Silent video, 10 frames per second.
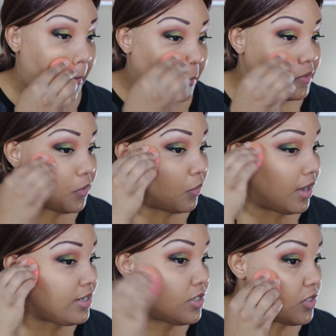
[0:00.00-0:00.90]
And so
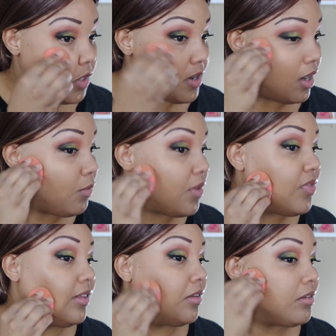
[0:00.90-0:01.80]
I just start out
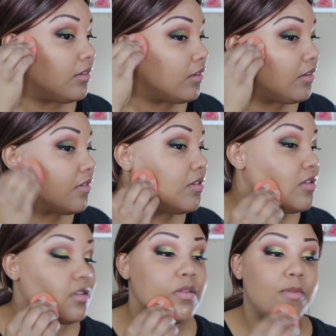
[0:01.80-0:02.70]
with the
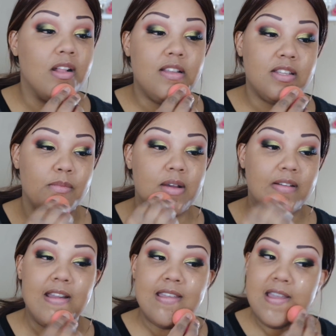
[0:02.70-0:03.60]
smallest
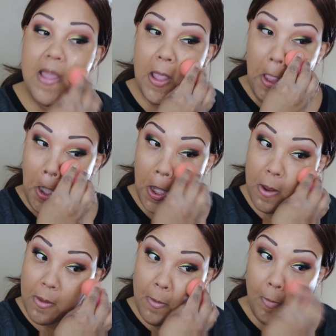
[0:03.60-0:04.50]
amount I can
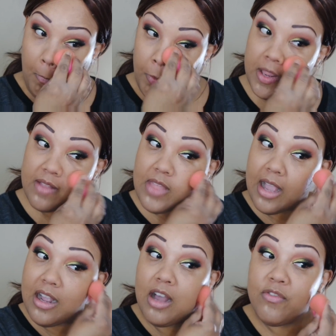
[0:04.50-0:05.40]
to get
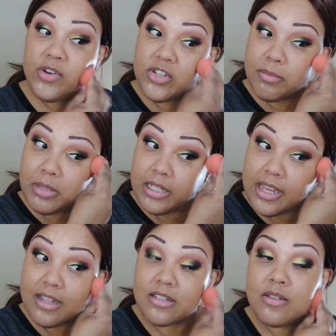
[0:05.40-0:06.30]
that coverage in
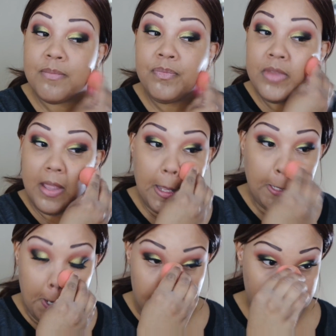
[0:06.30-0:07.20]
place.
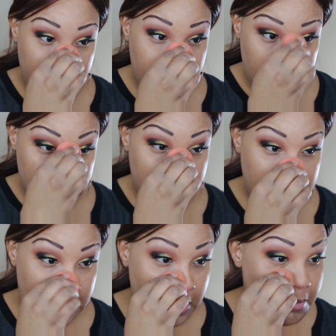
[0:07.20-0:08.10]
And then if I feel
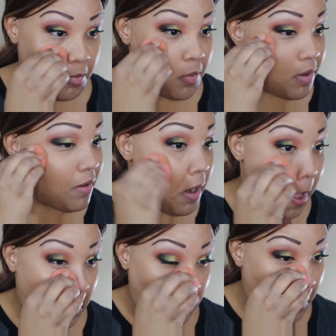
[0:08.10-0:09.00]
like I need more,
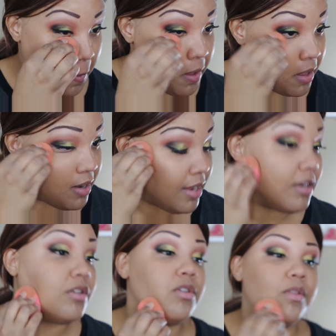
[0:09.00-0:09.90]
I will go ahead
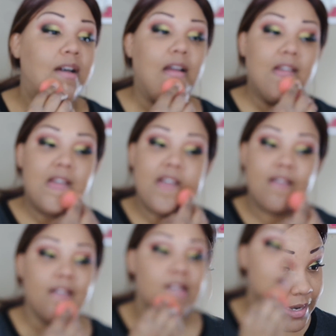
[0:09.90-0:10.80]
and do that.
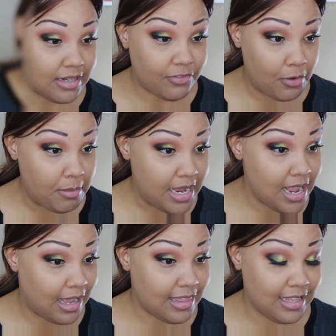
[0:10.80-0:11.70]
But for
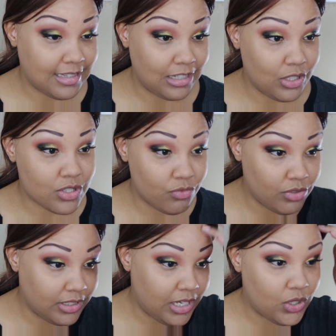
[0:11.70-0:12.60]
me, I think that looks
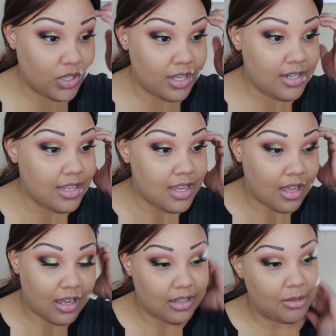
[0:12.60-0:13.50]
really good.
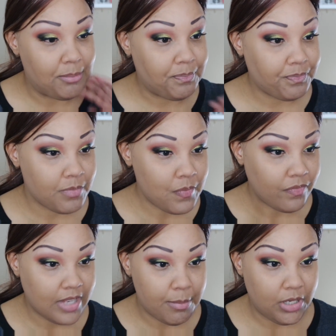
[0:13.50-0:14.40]
I'm
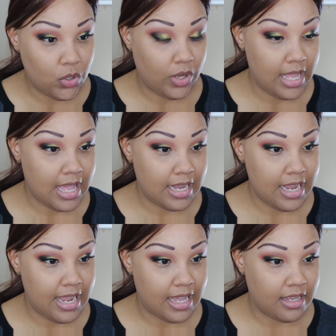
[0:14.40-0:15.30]
gonna go
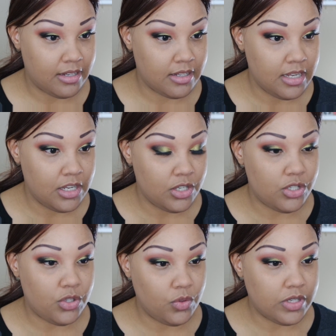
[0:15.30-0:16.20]
ahead and
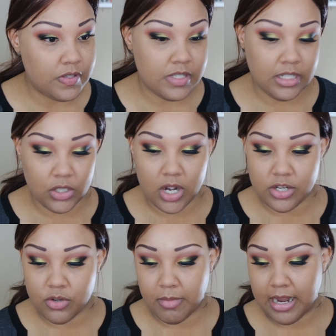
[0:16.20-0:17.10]
do concealer
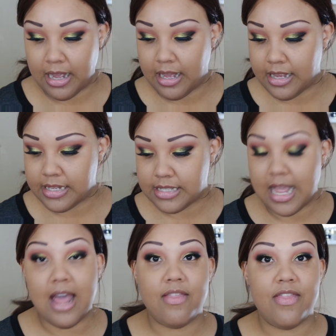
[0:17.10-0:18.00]
under my eyes,
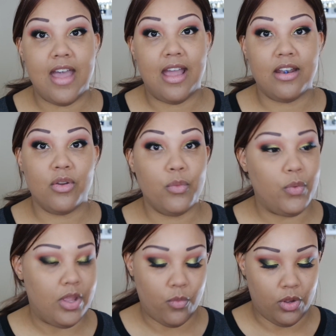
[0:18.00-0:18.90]
and then
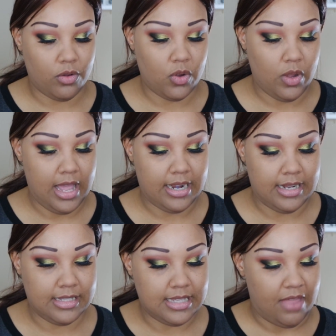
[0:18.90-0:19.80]
we will go ahead and